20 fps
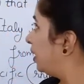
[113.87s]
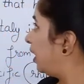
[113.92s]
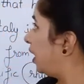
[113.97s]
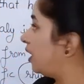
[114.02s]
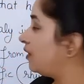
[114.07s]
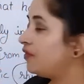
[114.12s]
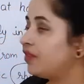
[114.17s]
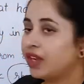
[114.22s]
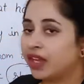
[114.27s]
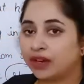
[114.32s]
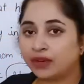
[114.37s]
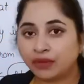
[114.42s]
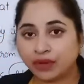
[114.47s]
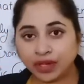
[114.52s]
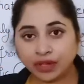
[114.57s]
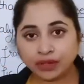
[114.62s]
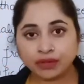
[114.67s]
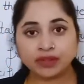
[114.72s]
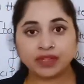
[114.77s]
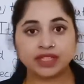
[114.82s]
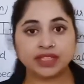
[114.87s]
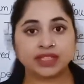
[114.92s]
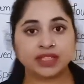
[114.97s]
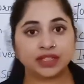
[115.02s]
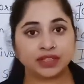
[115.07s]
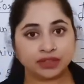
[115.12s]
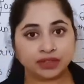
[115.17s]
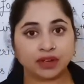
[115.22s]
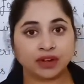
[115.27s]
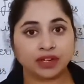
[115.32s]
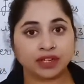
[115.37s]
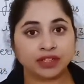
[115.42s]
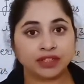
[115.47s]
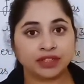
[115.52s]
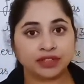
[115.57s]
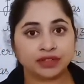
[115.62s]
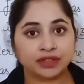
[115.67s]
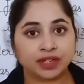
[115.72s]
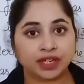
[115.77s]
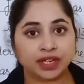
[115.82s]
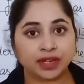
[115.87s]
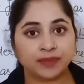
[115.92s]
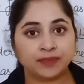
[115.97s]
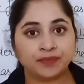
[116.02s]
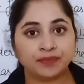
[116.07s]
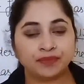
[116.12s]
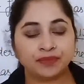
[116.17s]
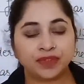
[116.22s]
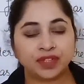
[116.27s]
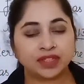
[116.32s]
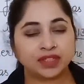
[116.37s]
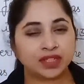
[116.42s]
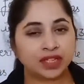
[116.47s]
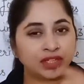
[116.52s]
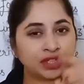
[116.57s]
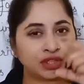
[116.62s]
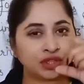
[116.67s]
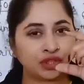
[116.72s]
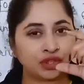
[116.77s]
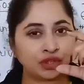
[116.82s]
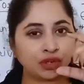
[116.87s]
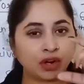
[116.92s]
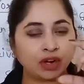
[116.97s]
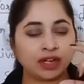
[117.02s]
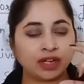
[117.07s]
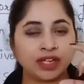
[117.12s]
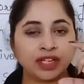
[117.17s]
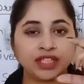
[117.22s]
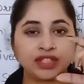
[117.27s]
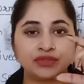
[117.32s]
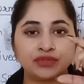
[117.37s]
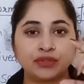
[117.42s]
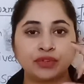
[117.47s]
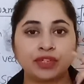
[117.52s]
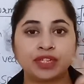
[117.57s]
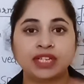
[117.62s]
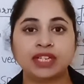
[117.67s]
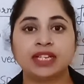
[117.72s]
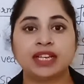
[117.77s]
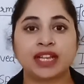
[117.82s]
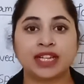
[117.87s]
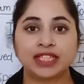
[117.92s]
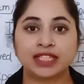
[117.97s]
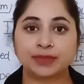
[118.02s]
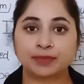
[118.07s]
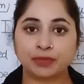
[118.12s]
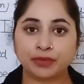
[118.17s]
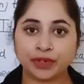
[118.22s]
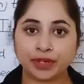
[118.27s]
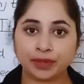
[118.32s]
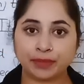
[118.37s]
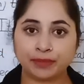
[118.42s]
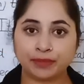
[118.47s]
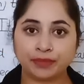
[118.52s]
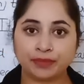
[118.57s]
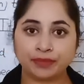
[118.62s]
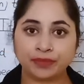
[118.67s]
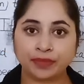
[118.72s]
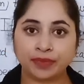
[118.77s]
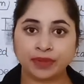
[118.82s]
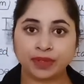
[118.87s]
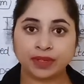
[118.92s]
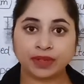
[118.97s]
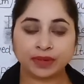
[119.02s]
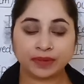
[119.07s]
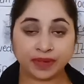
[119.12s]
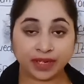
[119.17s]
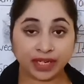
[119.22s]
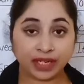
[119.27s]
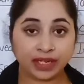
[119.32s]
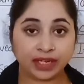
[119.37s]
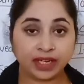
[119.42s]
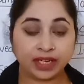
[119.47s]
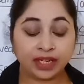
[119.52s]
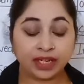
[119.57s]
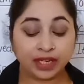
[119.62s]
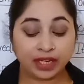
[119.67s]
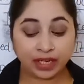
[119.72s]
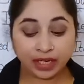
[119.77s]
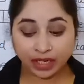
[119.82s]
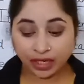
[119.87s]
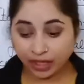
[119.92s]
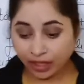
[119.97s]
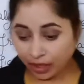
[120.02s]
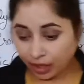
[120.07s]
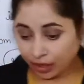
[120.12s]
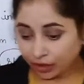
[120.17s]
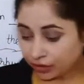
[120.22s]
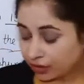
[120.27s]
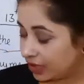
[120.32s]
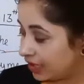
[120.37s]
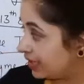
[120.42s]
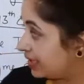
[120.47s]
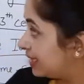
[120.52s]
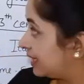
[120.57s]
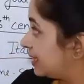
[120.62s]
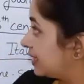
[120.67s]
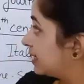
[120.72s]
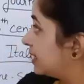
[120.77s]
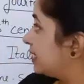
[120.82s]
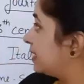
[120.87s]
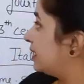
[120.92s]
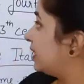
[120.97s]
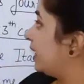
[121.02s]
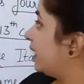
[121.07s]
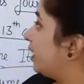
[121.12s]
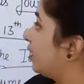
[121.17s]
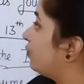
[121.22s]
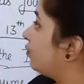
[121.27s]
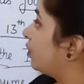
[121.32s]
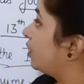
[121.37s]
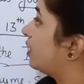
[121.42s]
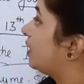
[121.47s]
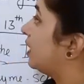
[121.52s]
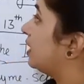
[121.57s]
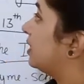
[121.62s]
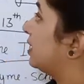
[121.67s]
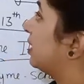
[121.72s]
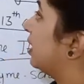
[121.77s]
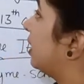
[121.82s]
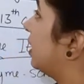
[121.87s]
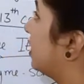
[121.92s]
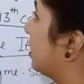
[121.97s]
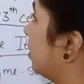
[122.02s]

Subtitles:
And we are going to discuss sonnets today. The shortest 14 lines poem, right? So let's discuss that. What is a